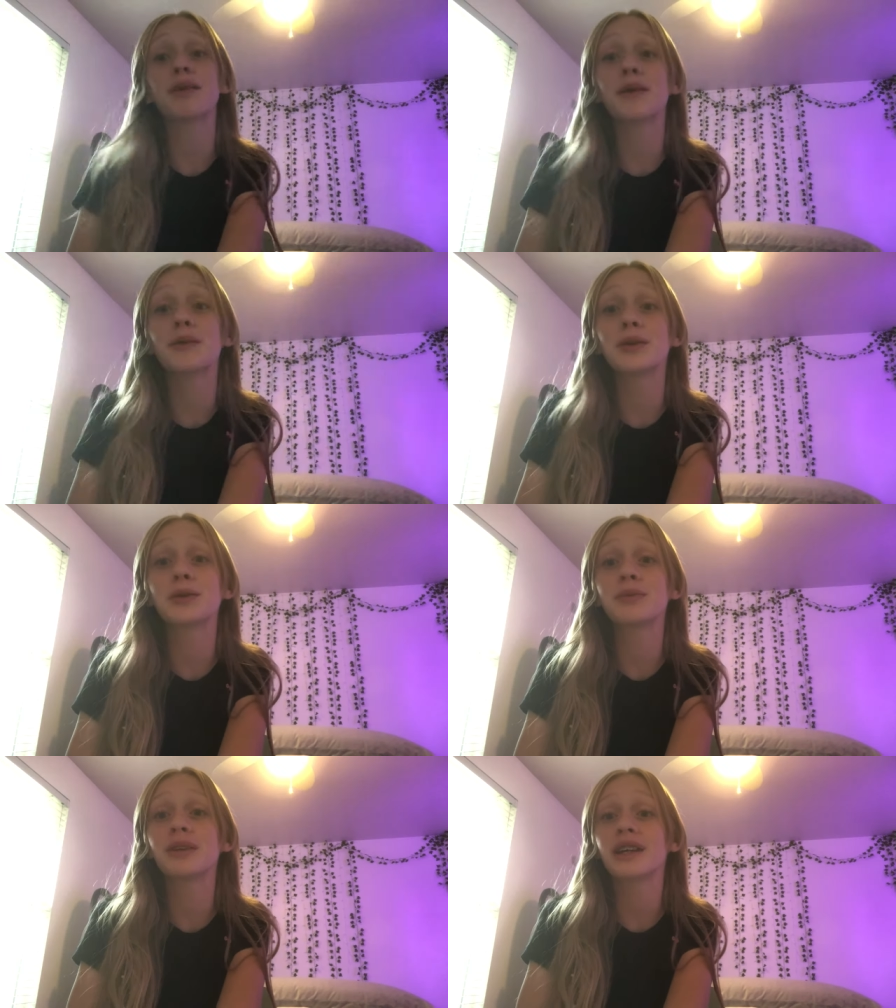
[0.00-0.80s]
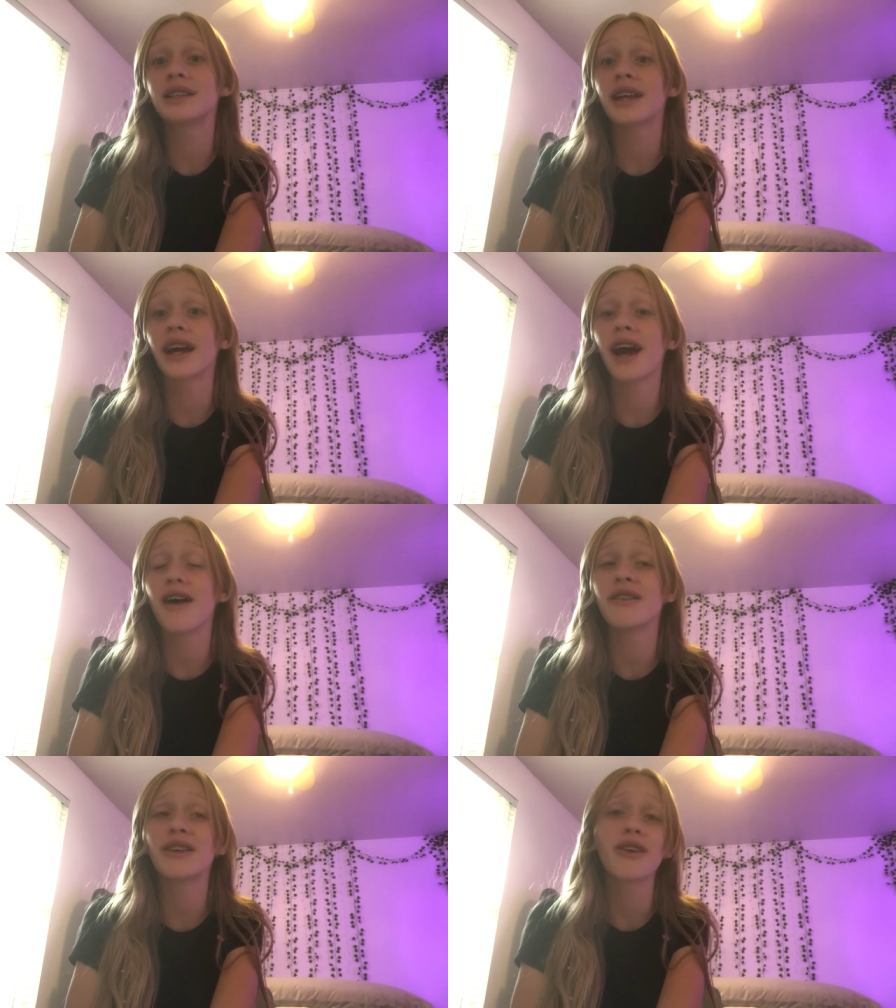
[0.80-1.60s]
my room because I
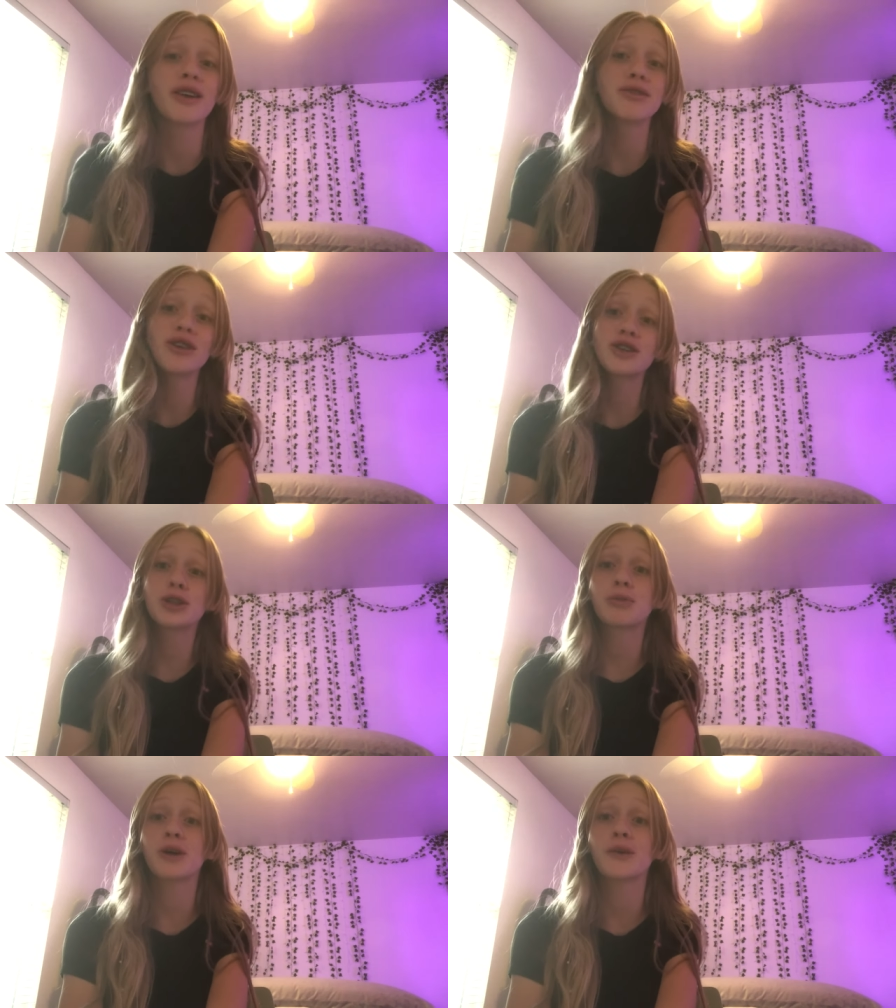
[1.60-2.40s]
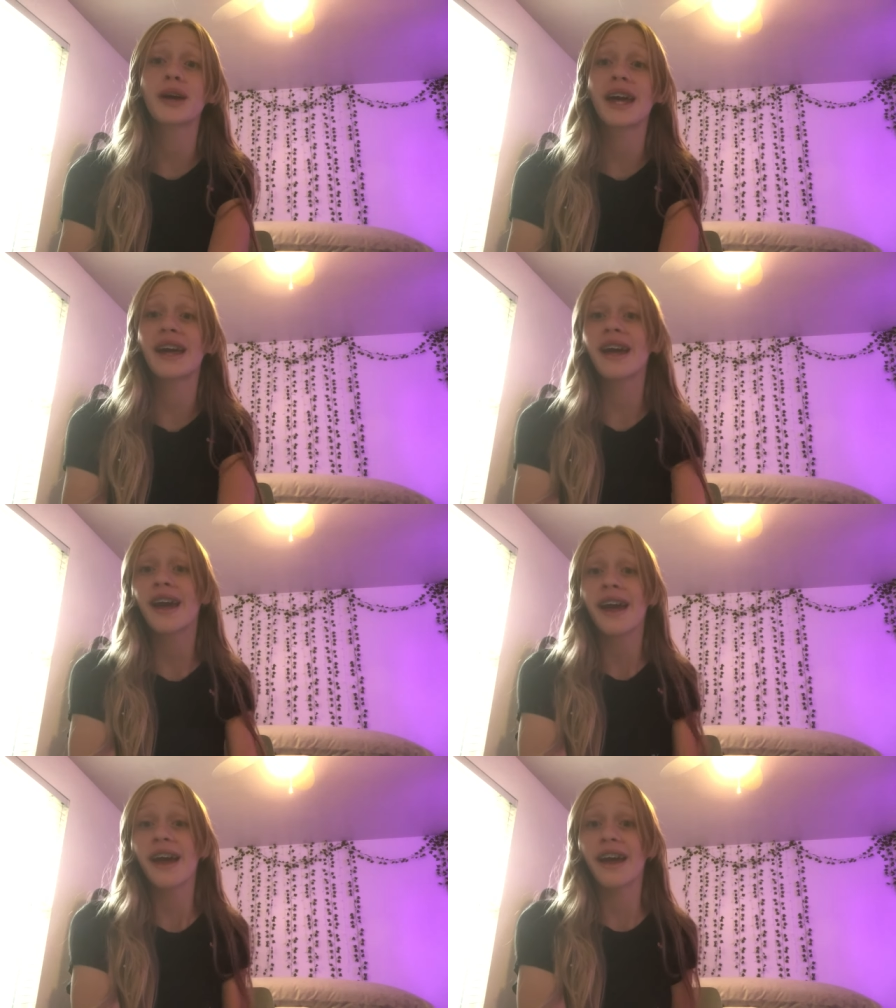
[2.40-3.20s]
have a lot of laundry to put away
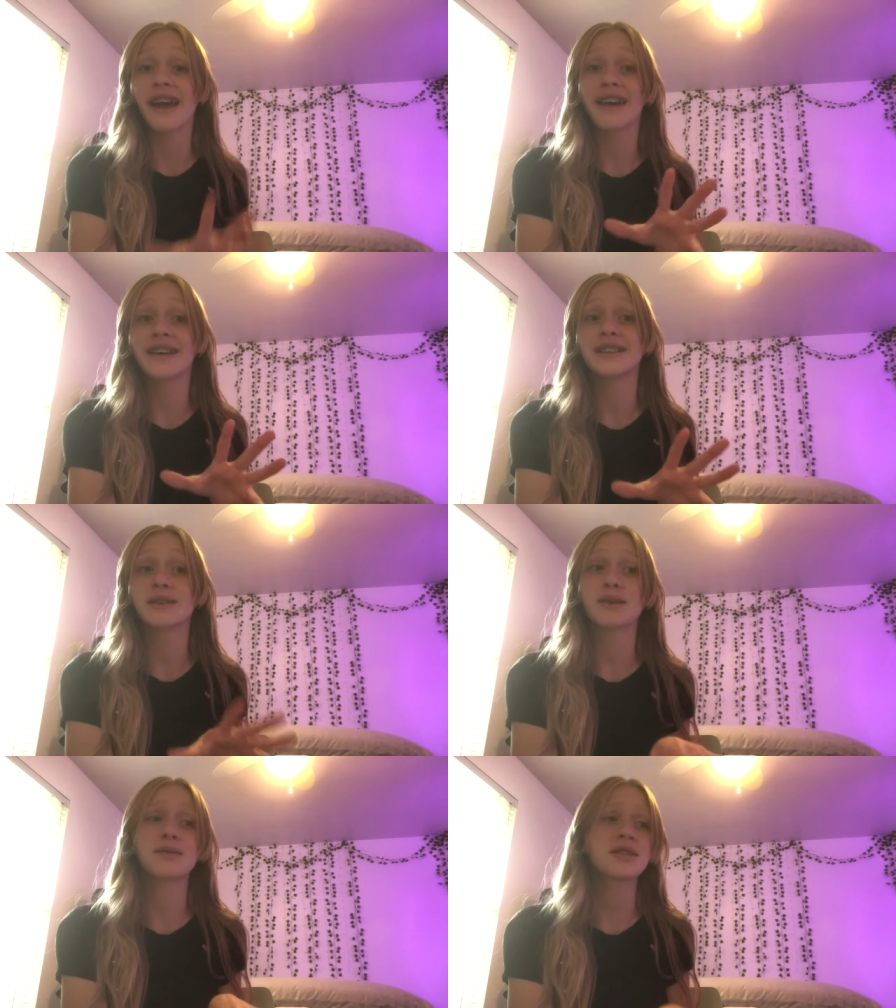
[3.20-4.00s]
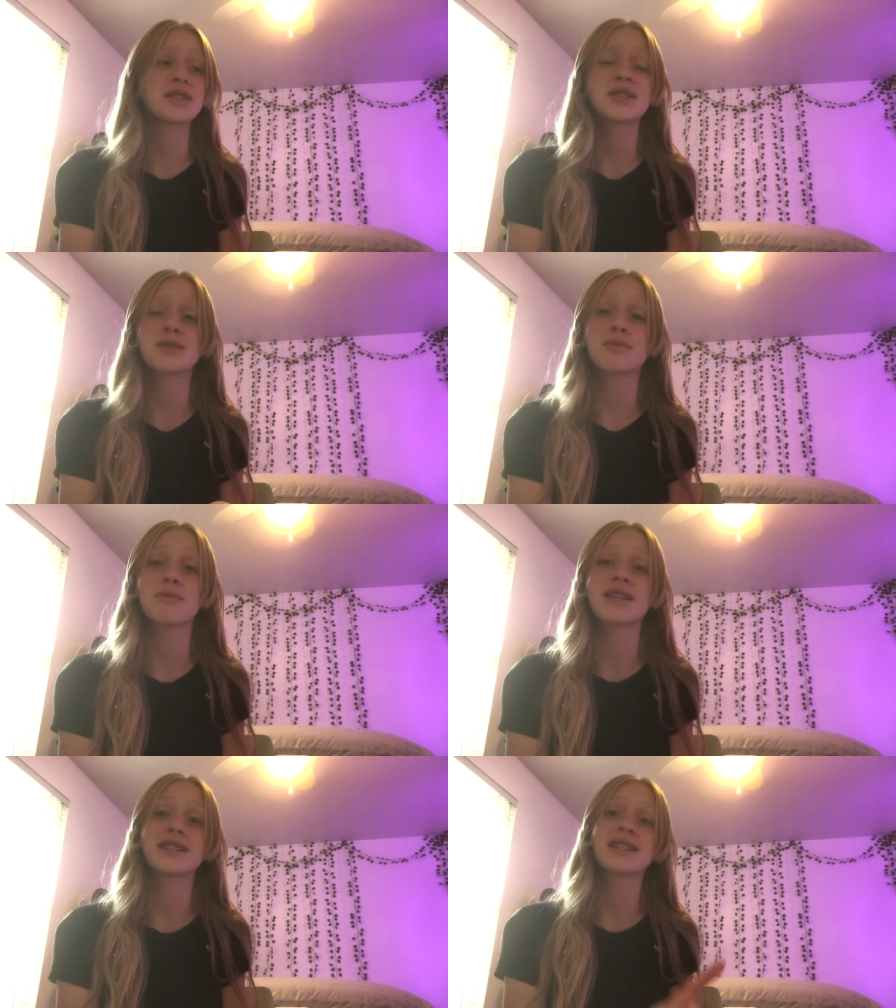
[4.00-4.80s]
and my room is just super
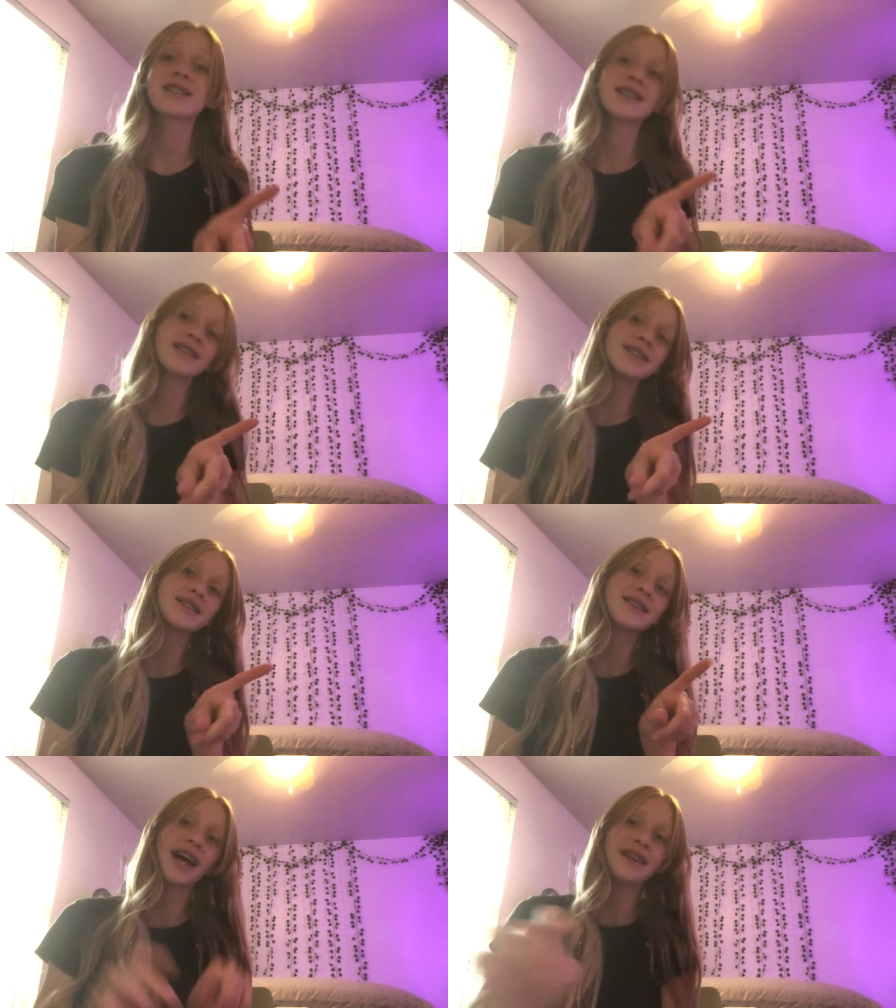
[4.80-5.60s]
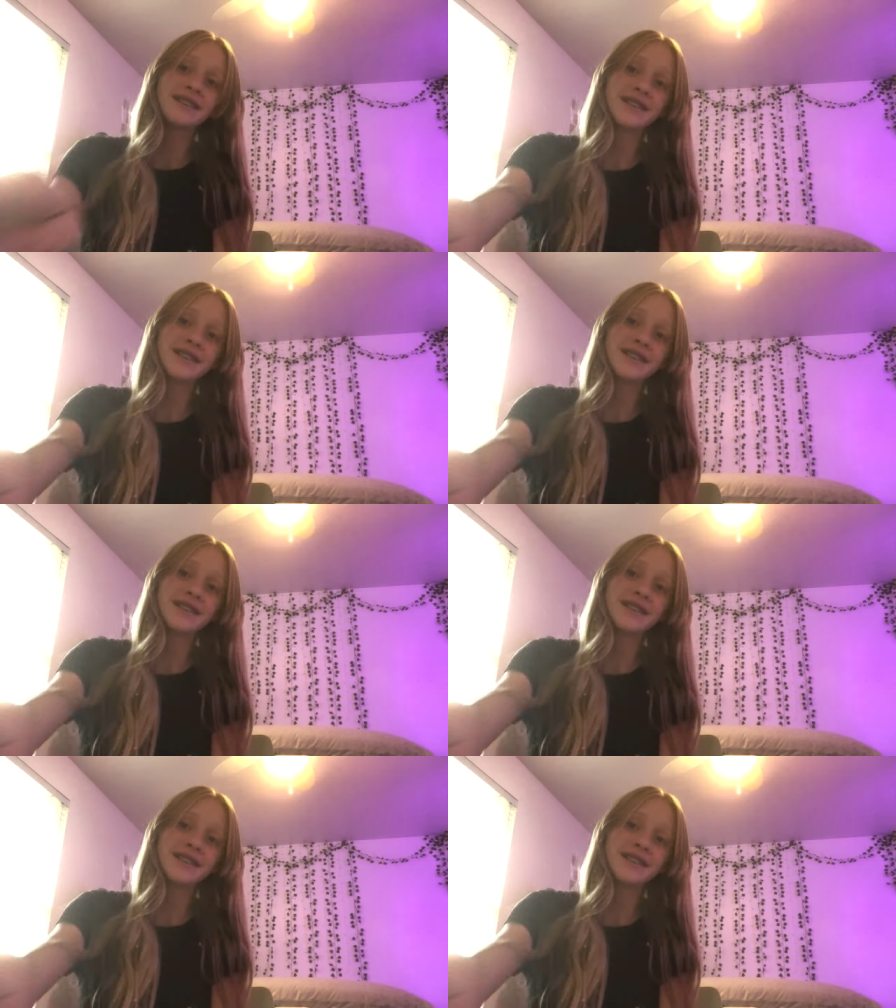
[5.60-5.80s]
messy, so let's do that.